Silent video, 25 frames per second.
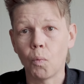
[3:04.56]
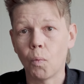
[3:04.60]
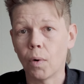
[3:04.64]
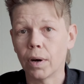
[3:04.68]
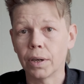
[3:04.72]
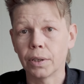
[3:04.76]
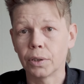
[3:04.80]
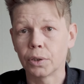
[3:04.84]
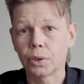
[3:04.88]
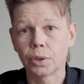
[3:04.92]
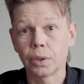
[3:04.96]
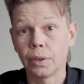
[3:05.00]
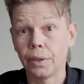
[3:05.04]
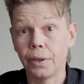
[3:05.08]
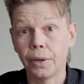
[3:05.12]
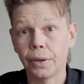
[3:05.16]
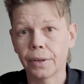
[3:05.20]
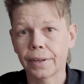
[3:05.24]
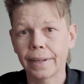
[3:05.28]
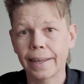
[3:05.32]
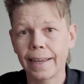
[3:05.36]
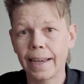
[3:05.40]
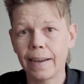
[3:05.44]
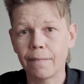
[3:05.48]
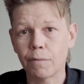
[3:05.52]
once,
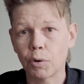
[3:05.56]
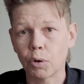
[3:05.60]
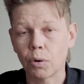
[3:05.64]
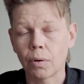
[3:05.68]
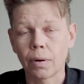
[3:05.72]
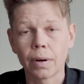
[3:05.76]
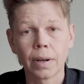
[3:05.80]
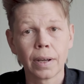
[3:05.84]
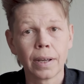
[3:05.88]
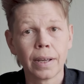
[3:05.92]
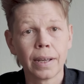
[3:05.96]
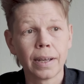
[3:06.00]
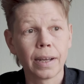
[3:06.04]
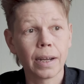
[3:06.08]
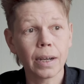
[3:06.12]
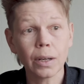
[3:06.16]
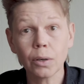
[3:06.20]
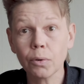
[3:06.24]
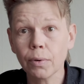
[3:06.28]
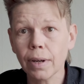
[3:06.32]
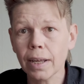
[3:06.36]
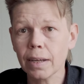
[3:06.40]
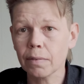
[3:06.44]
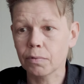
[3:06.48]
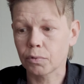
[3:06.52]
not ever. I
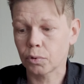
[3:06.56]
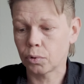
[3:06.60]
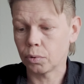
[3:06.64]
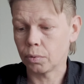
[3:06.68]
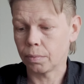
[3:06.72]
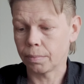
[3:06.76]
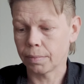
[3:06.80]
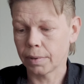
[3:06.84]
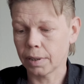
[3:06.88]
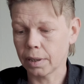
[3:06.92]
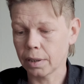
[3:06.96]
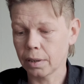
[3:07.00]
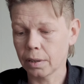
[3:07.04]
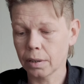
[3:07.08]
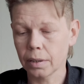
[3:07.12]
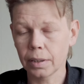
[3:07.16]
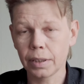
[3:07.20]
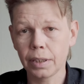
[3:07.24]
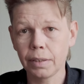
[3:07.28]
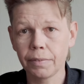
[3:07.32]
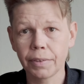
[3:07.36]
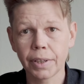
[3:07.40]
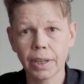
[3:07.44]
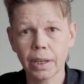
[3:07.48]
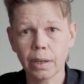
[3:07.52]
don't have to, I got an
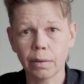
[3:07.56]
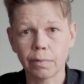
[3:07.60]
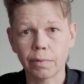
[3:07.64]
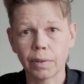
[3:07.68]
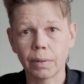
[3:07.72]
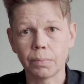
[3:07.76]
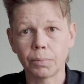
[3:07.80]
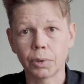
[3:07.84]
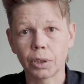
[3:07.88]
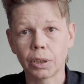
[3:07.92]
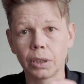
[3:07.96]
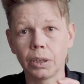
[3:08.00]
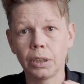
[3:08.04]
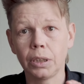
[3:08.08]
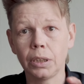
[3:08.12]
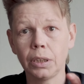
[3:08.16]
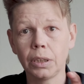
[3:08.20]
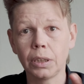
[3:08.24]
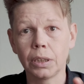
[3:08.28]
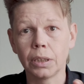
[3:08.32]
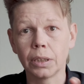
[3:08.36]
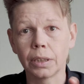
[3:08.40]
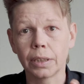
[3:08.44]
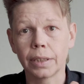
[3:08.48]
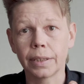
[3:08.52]
E V F, I'm
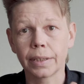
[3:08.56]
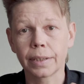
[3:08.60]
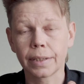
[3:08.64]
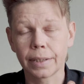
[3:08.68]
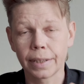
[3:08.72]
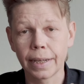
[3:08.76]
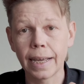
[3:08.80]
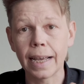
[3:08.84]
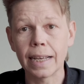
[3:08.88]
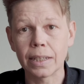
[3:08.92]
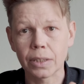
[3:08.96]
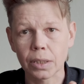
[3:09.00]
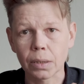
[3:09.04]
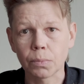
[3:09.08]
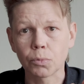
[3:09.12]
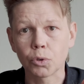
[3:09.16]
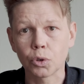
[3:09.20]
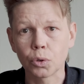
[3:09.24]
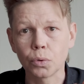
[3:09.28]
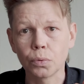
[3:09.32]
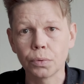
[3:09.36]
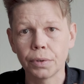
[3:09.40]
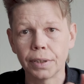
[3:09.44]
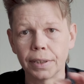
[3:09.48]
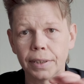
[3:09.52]
seeing it as I'm
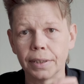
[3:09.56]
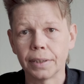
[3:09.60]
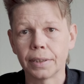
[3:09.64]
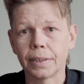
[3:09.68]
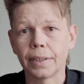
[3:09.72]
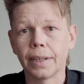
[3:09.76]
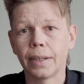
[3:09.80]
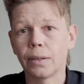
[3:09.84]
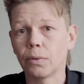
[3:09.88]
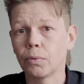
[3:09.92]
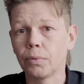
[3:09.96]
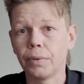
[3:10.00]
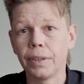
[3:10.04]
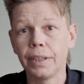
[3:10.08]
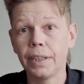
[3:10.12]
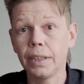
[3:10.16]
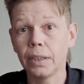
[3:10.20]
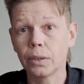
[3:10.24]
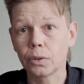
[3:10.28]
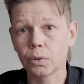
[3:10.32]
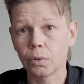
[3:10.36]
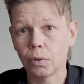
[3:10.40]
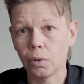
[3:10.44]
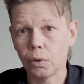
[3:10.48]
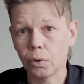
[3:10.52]
shooting it, I don't
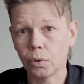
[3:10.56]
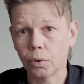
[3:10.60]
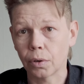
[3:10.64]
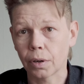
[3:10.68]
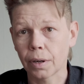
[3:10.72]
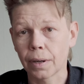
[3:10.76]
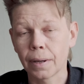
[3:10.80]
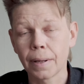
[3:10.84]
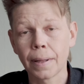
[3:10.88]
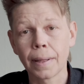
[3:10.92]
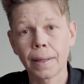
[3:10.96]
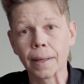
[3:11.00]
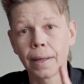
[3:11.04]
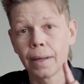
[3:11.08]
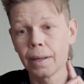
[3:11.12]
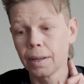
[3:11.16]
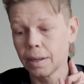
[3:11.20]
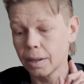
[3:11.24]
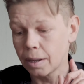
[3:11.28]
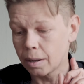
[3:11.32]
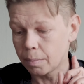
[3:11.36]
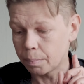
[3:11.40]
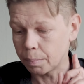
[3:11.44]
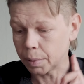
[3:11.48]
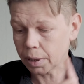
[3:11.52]
need to look.
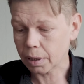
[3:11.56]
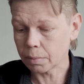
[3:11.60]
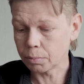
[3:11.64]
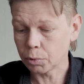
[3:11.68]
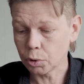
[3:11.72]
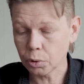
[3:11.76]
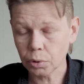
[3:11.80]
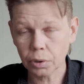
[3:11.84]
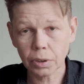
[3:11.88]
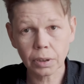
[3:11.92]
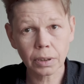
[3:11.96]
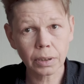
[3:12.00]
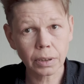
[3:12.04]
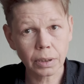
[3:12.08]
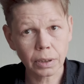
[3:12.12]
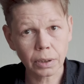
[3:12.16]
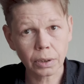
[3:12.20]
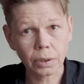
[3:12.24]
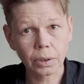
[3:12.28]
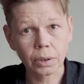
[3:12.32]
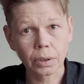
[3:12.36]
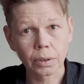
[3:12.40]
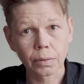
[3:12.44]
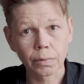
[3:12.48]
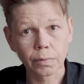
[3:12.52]
But I'm using
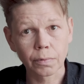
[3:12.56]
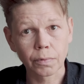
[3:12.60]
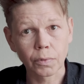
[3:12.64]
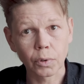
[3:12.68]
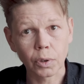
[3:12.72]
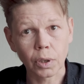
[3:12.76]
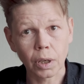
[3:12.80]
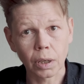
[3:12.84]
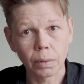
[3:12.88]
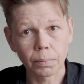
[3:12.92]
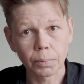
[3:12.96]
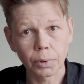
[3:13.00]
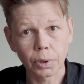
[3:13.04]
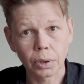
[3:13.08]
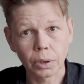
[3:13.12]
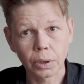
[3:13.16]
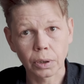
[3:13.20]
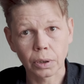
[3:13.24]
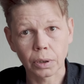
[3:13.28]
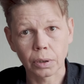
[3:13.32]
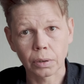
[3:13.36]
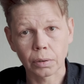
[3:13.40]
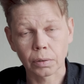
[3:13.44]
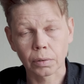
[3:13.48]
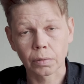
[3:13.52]
this for
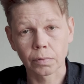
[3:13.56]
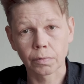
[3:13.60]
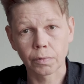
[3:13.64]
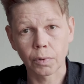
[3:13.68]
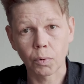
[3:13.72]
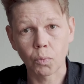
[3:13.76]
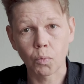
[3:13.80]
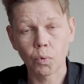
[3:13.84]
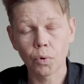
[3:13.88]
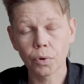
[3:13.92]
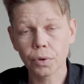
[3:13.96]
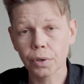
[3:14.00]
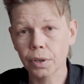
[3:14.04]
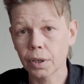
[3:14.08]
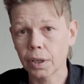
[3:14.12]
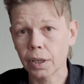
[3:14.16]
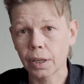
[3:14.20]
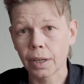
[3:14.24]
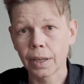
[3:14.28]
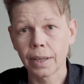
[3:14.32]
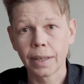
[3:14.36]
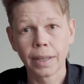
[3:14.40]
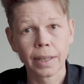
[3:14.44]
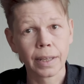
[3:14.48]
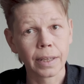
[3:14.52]
composition, for
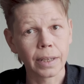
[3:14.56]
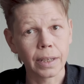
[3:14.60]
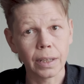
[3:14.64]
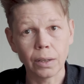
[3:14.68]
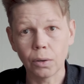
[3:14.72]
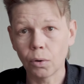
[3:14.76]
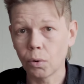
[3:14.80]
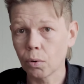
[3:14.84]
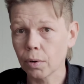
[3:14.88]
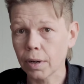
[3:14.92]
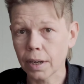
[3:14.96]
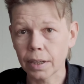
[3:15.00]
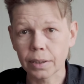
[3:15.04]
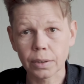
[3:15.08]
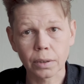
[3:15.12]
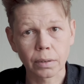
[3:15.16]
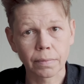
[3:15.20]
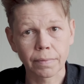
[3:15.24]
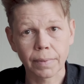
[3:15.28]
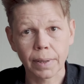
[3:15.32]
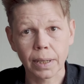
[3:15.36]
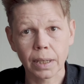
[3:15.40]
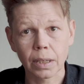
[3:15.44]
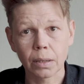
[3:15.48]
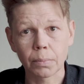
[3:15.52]
working in all kinds of
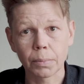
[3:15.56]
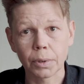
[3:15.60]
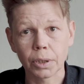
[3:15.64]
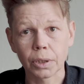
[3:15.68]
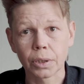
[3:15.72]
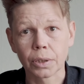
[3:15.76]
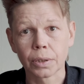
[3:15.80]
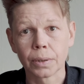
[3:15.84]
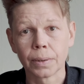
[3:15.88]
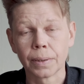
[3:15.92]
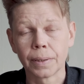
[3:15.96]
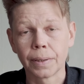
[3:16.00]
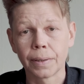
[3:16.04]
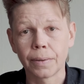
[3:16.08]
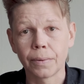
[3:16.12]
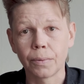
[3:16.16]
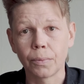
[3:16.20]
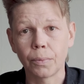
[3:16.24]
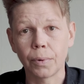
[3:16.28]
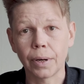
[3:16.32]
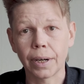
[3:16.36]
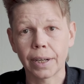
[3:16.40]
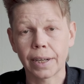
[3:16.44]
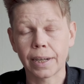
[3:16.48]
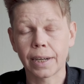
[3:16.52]
environments
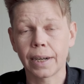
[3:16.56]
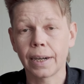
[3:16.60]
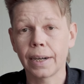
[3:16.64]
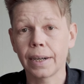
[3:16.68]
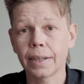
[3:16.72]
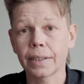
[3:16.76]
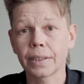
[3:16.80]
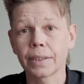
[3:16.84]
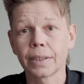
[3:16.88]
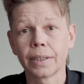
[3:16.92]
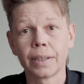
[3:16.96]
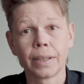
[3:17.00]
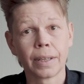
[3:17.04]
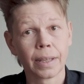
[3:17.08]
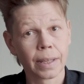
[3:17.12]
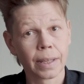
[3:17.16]
where I can't